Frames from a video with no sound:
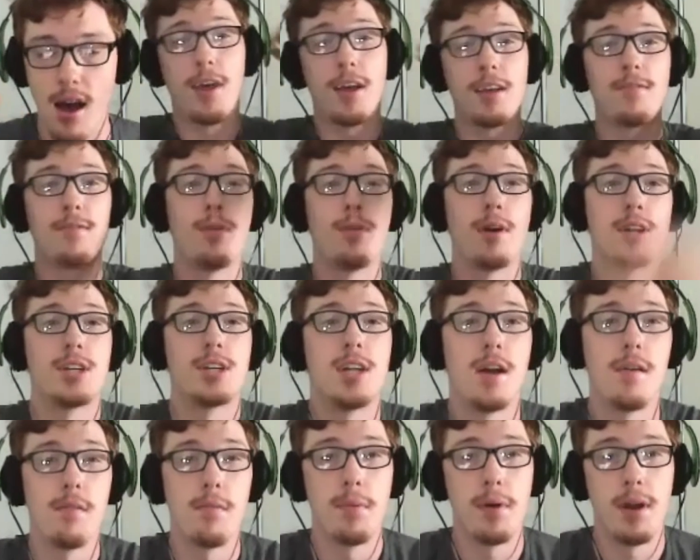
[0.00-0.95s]
Thanks for
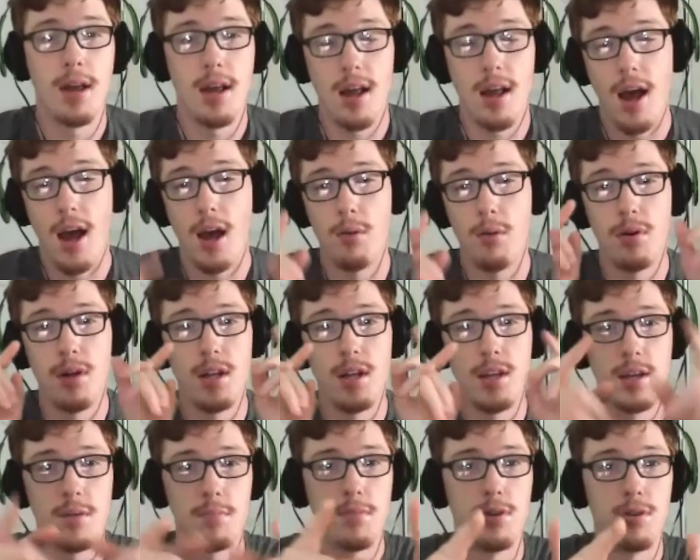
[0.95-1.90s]
watching, everybody. I will
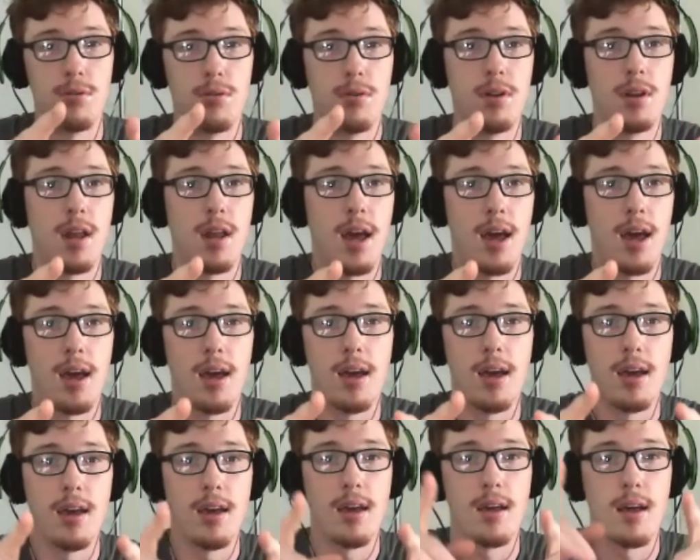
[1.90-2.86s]
end up
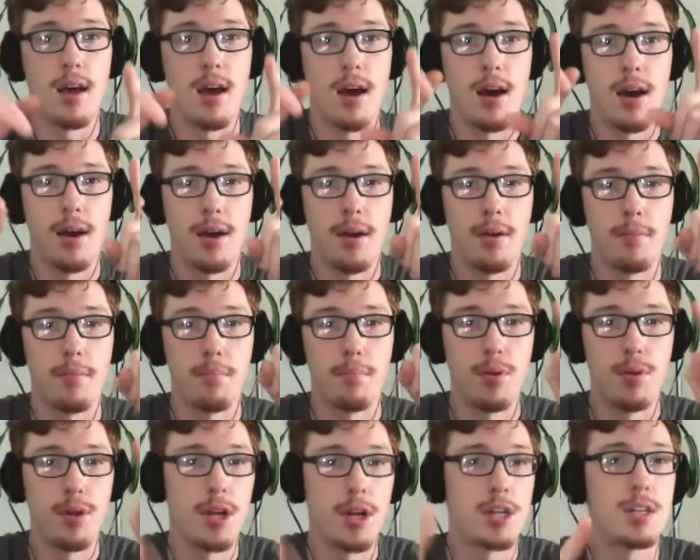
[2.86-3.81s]
doing a
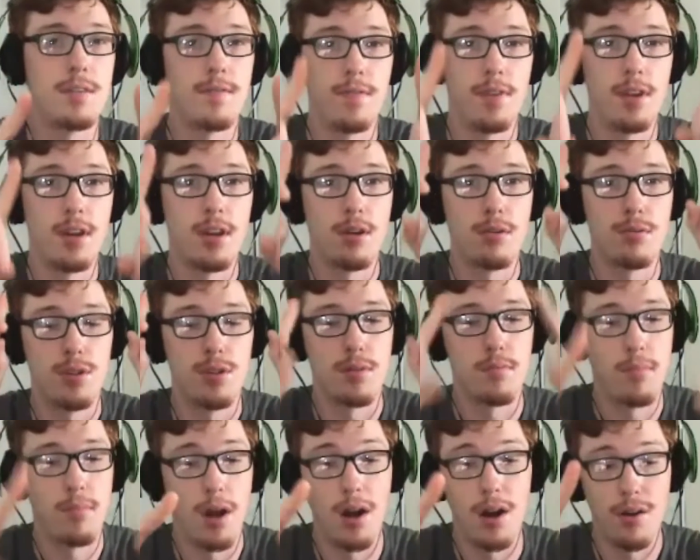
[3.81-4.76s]
prediction video
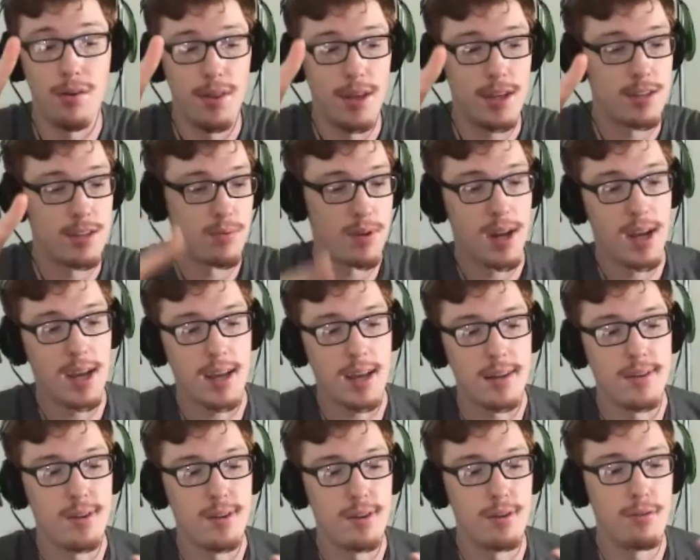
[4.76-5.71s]
tomorrow. That's what I
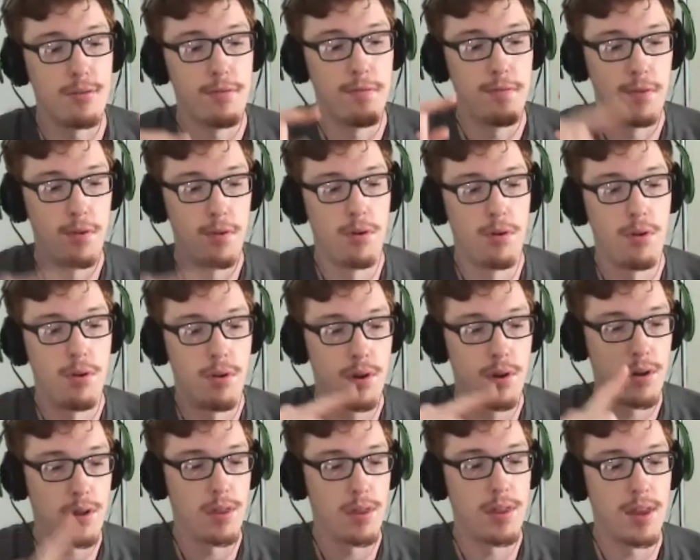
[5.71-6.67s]
can do
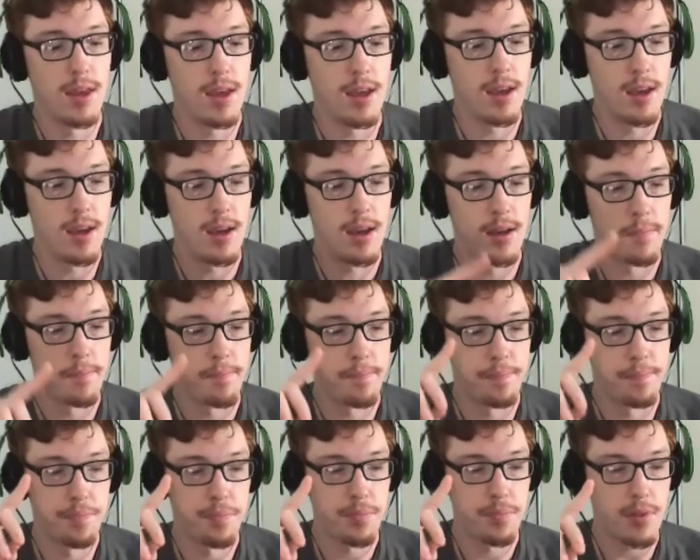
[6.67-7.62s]
for the
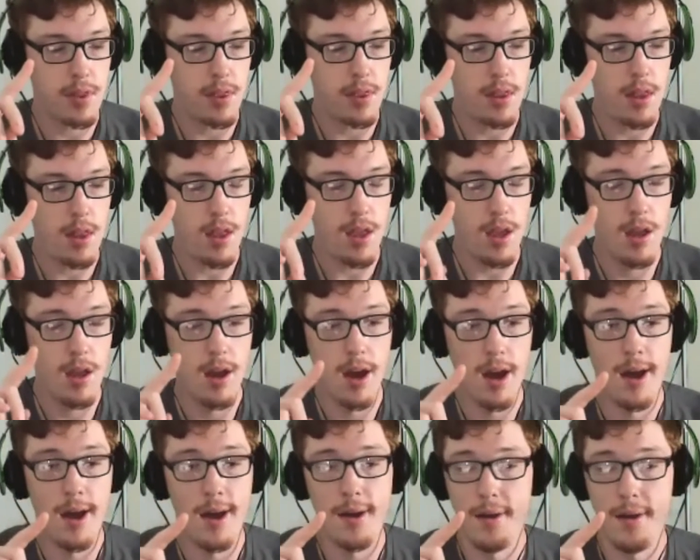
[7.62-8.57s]

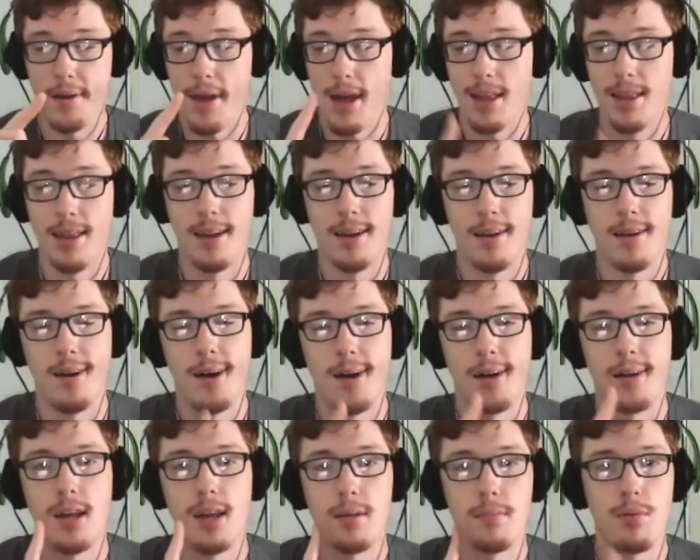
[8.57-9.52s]
Atlanta
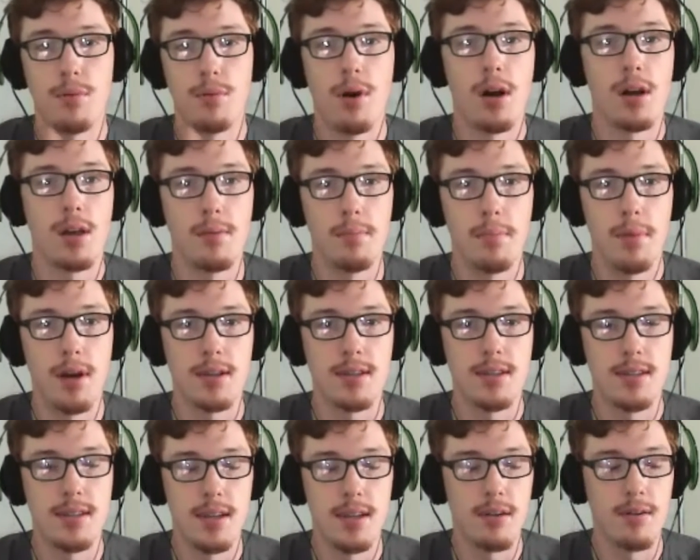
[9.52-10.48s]
Hawks and Milwaukee
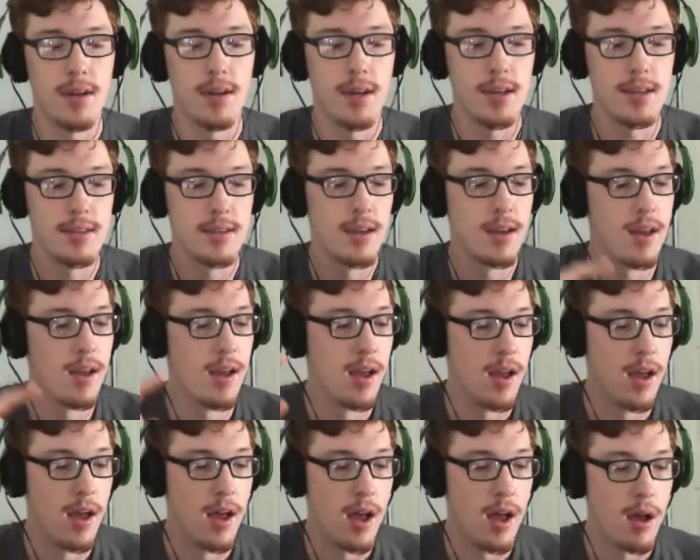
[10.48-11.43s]
Bucks series.
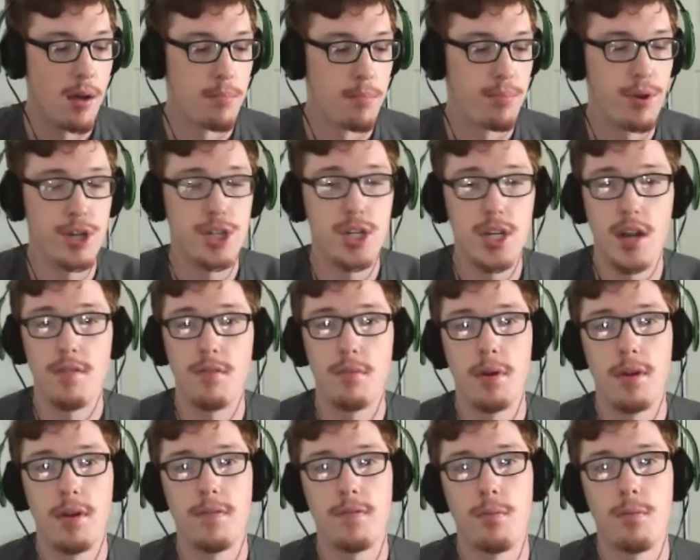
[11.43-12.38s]
Appreciate
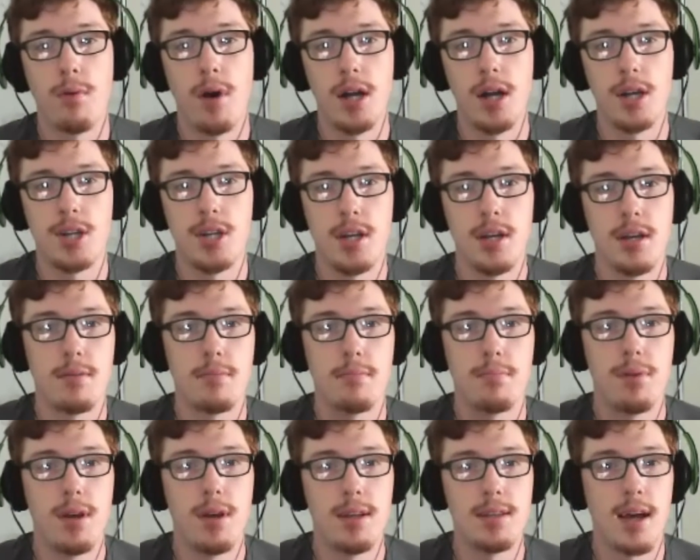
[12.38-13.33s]
everybody for
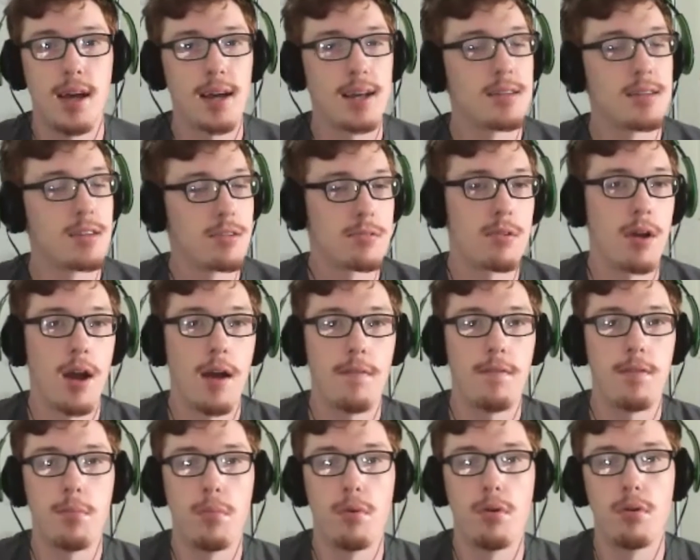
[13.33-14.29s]
watching. Please like and
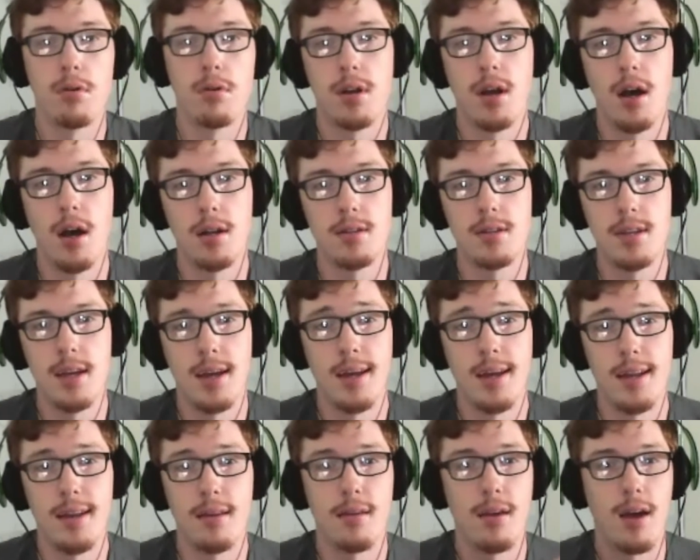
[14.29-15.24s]
subscribe for more
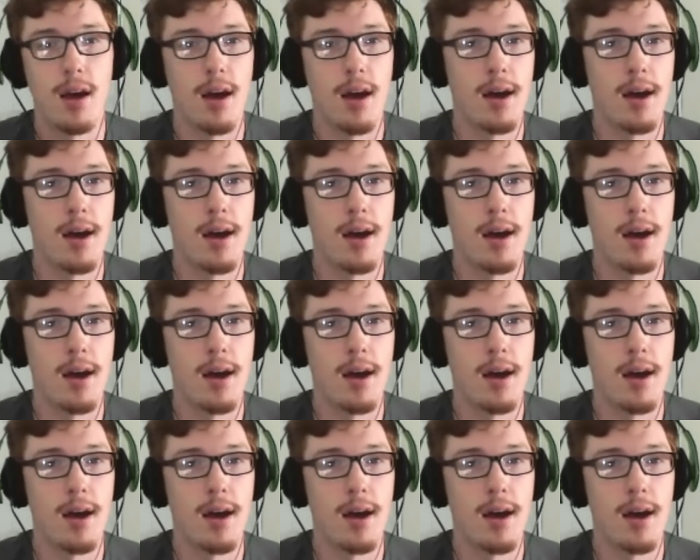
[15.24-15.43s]
content.